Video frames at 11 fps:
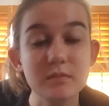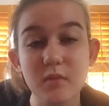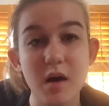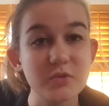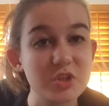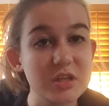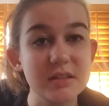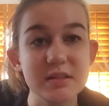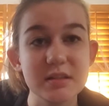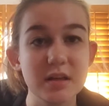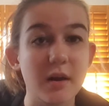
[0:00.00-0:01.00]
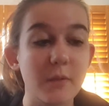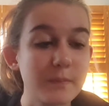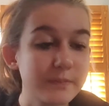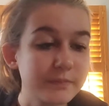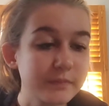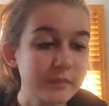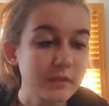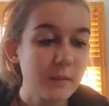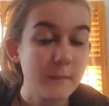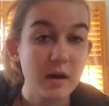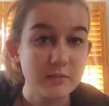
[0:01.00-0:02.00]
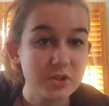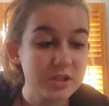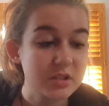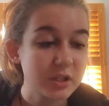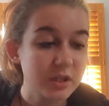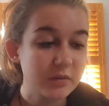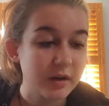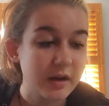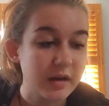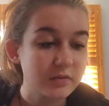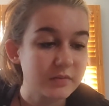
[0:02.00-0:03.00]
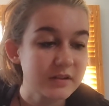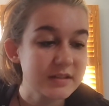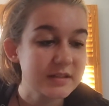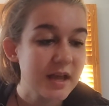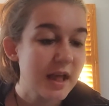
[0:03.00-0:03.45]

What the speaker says: mom jeans, mom jeans are in right now. This